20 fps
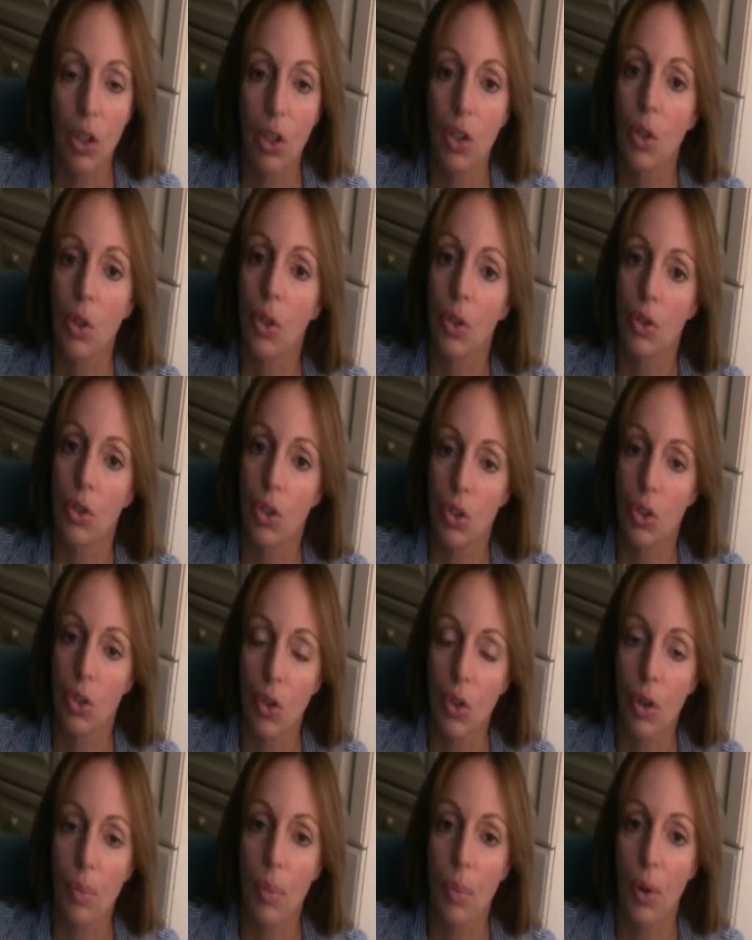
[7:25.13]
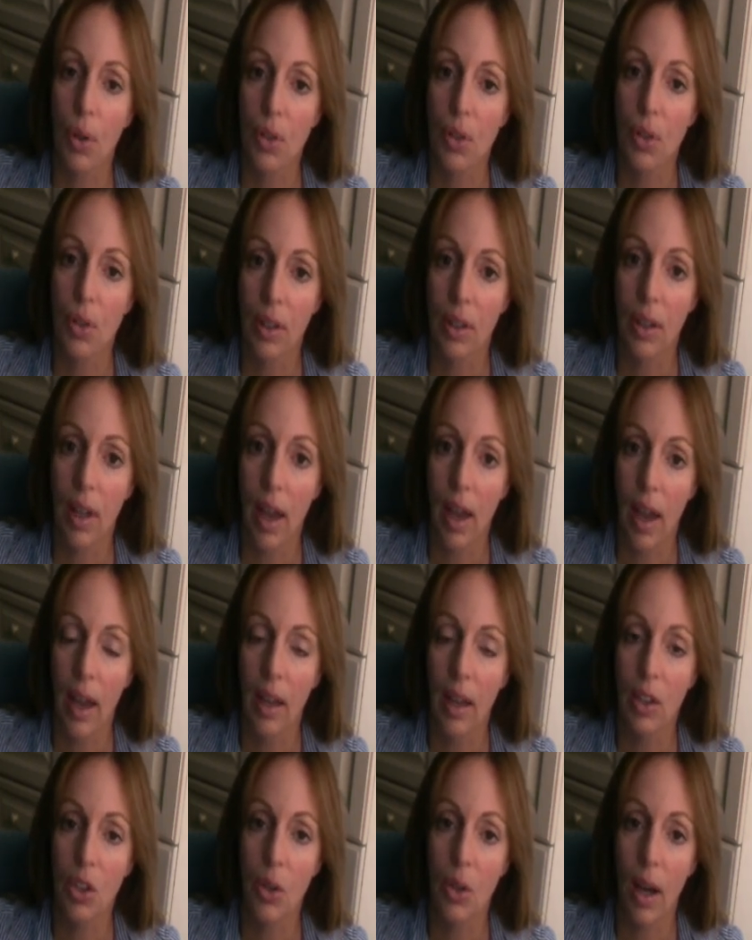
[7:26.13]
you're a strong person
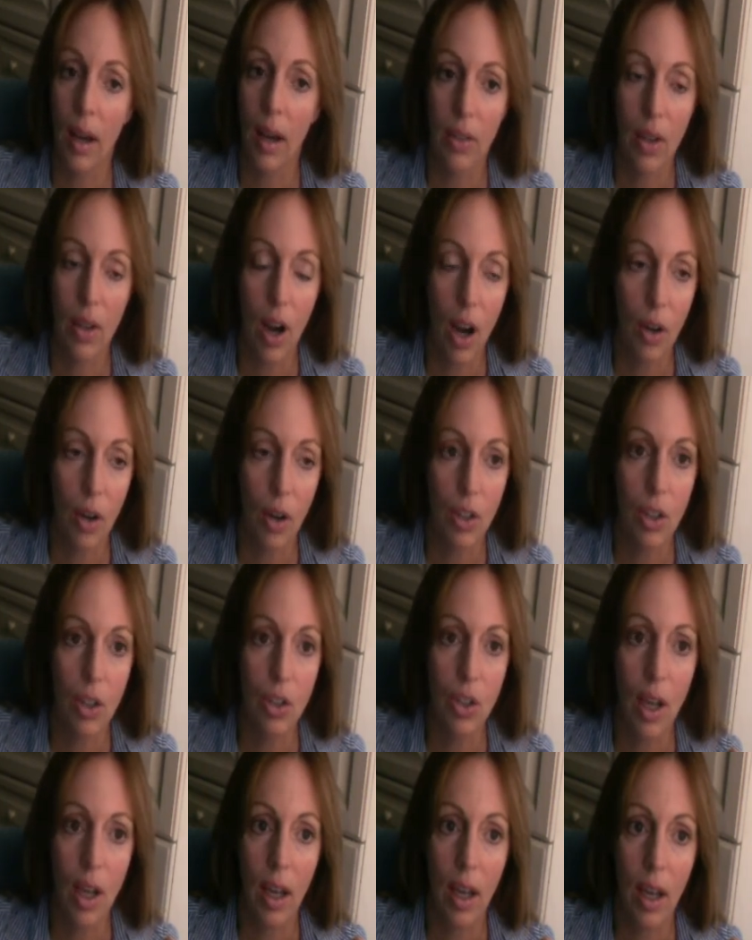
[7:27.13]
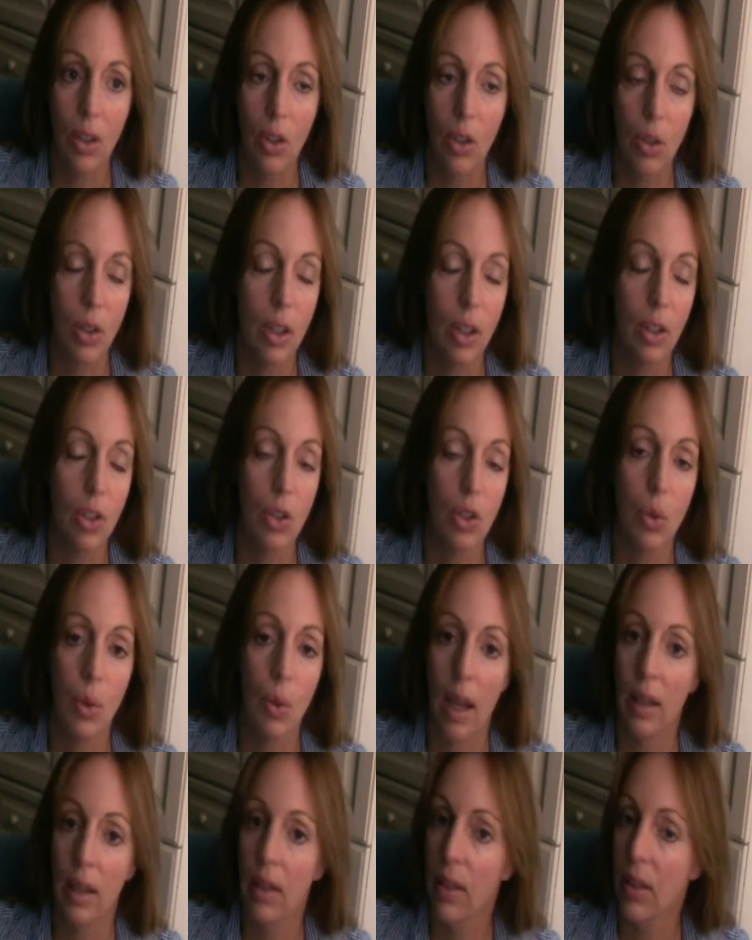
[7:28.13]
and you have the courage and you can do
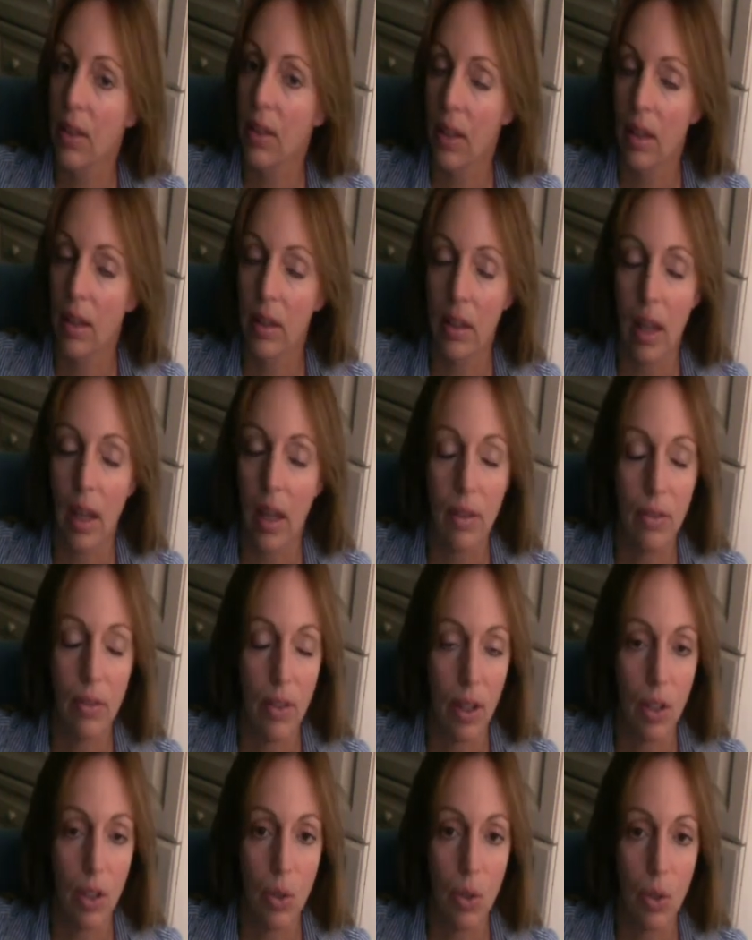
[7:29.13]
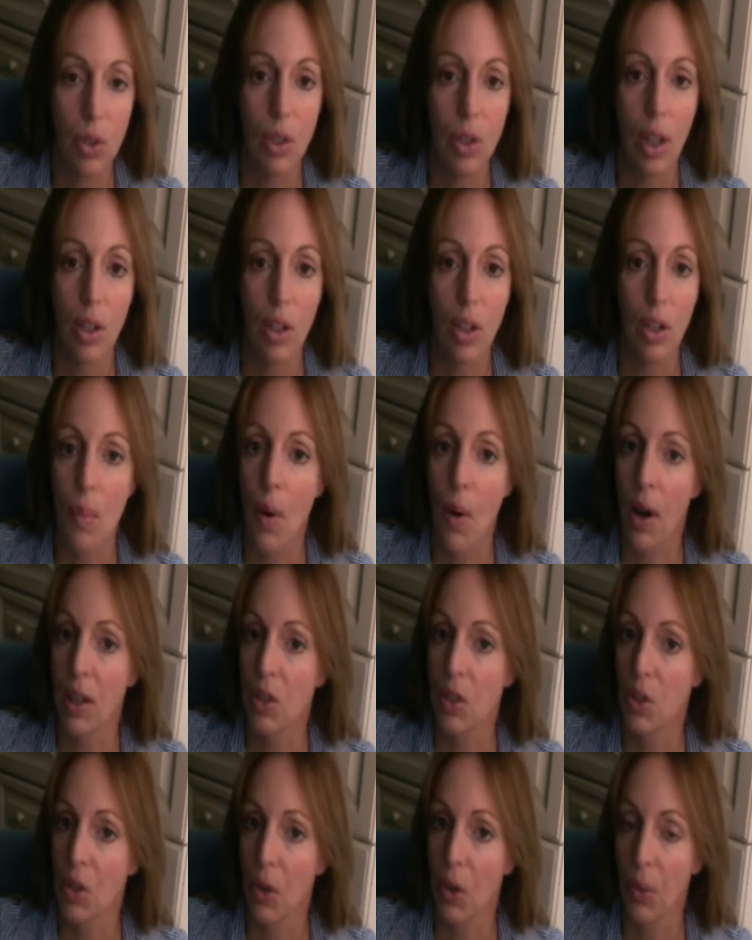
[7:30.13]
anything in life that you set your
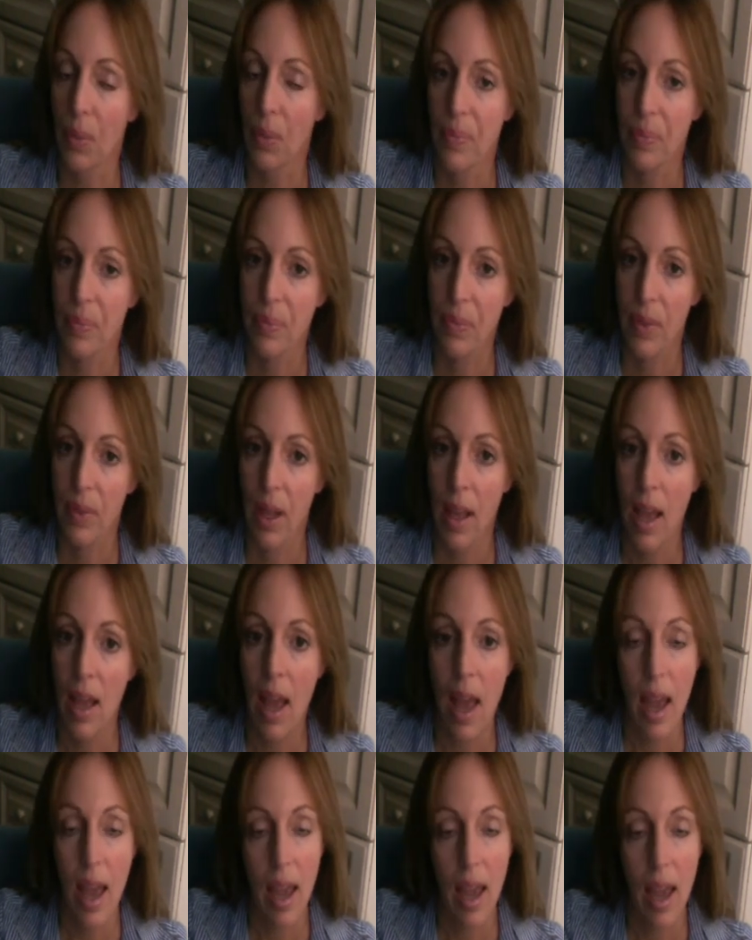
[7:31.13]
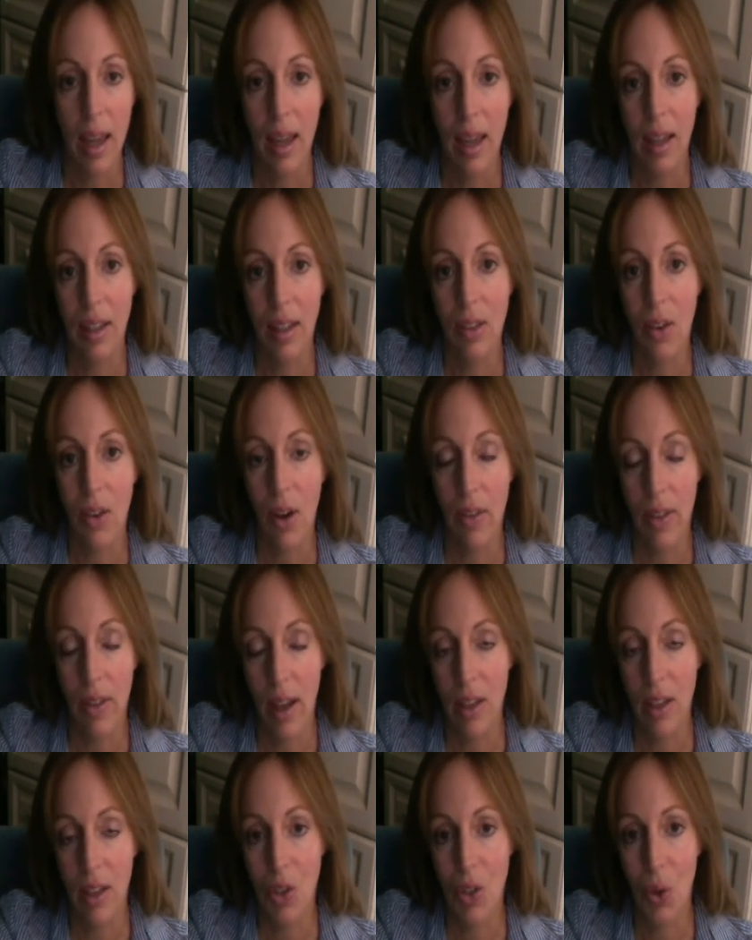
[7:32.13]
mind to. And on
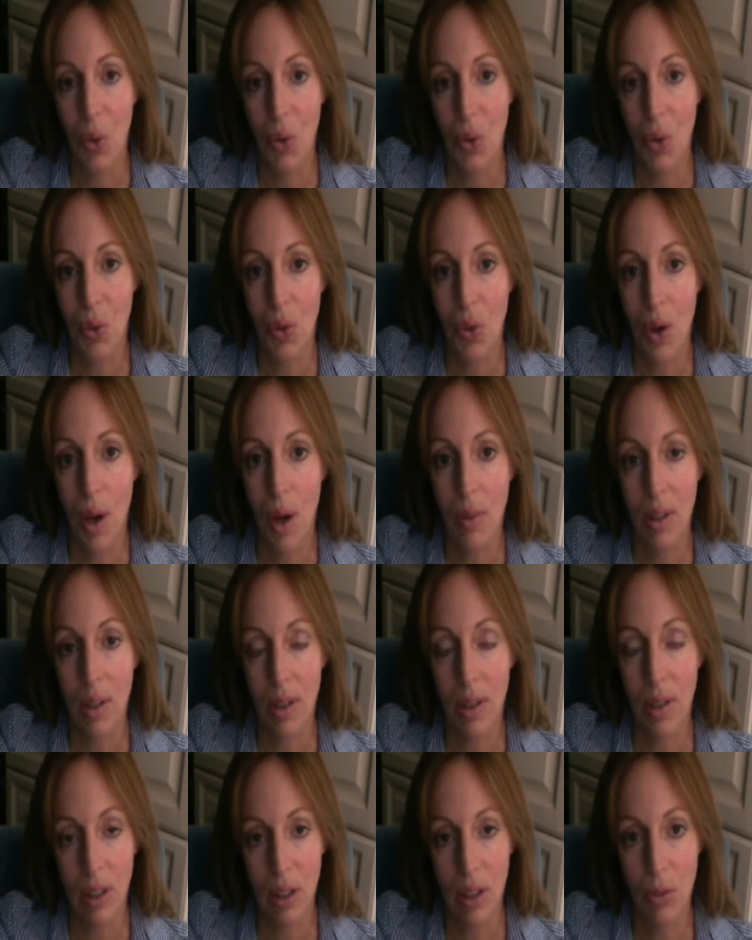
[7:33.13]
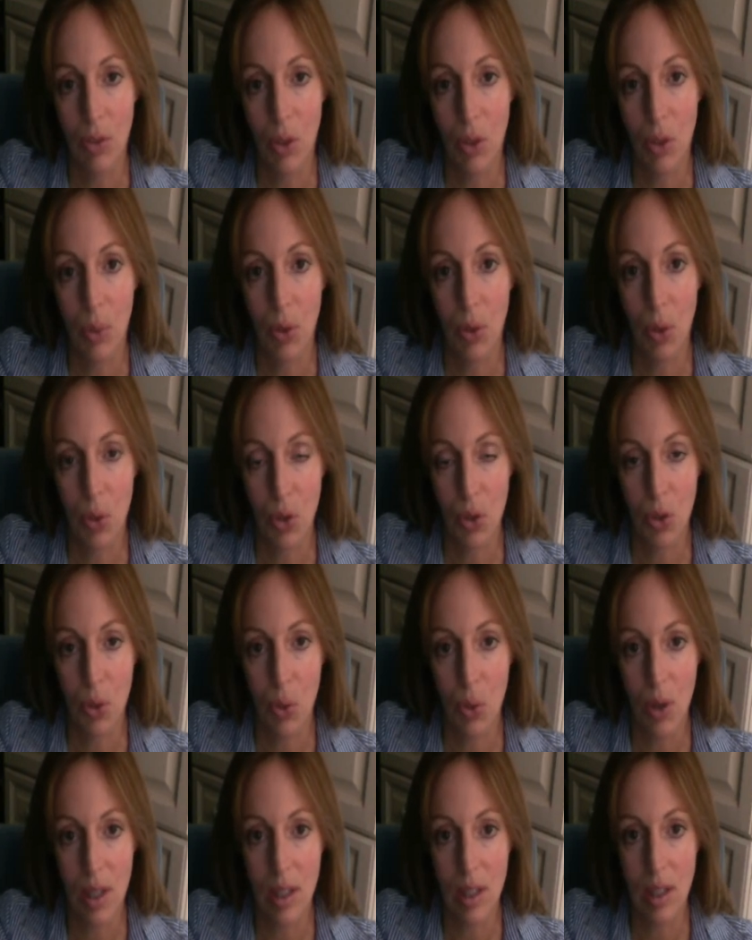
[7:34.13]
that note, I'm going to leave you with those
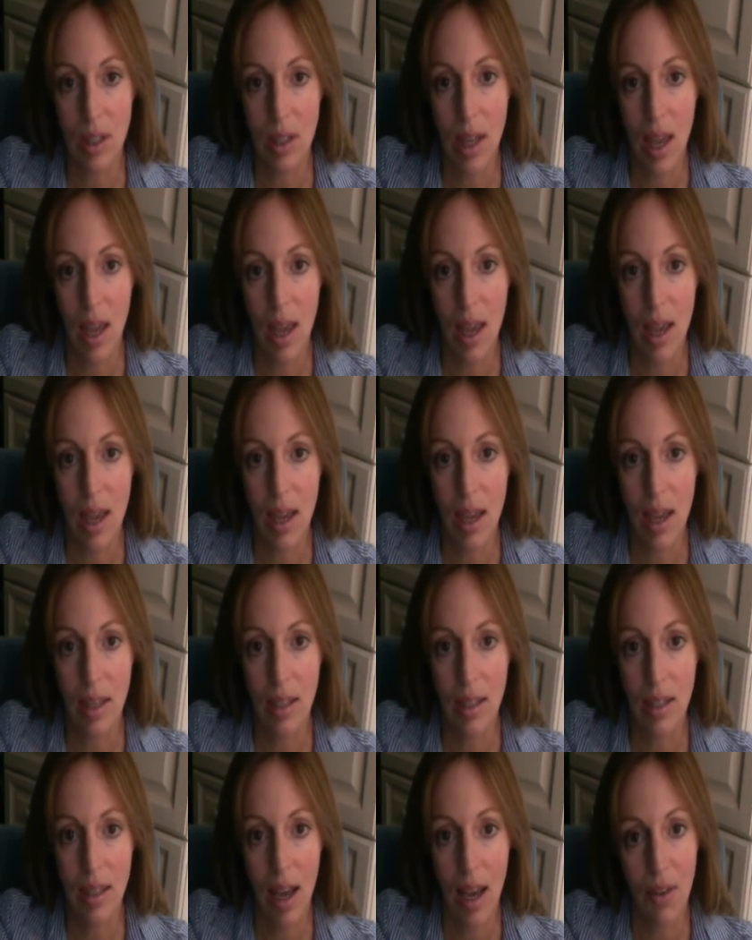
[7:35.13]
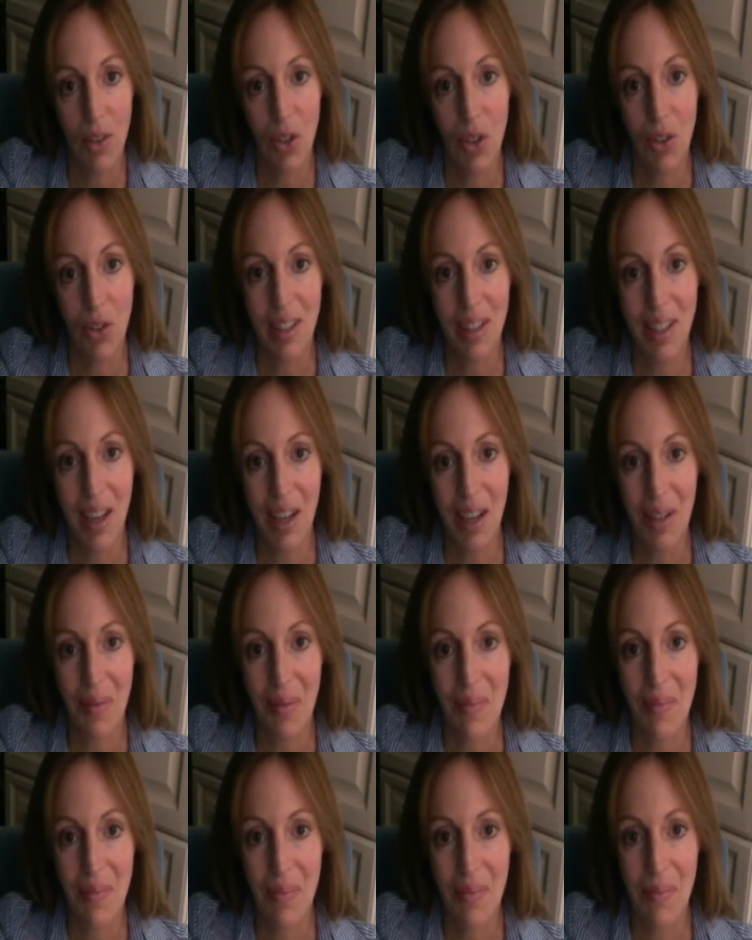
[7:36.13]
thoughts, and have a great day.
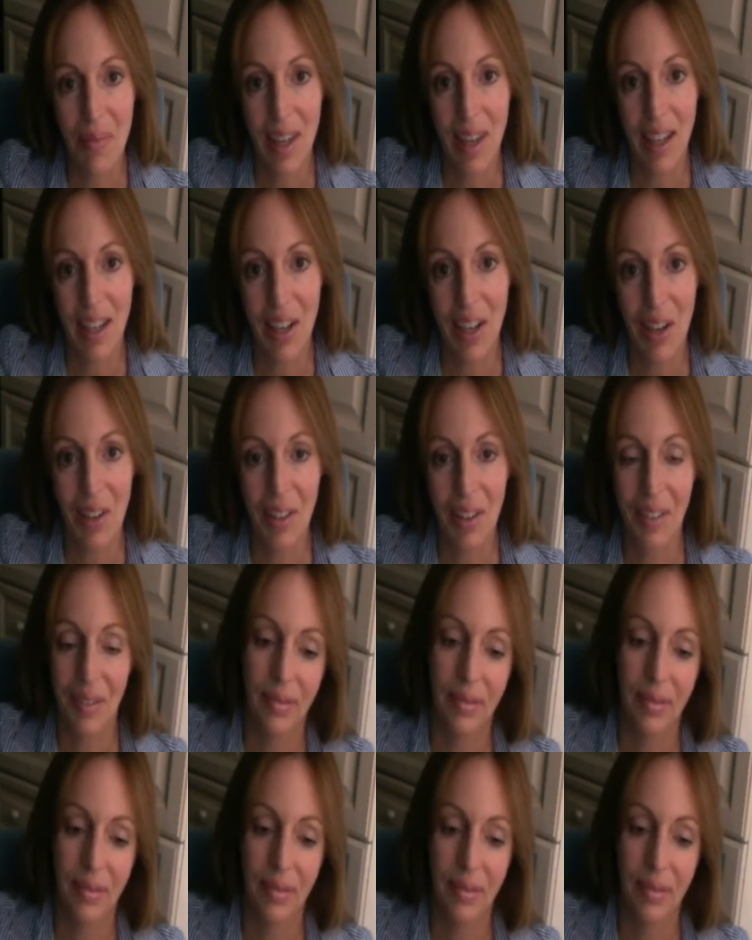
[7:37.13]
Take care.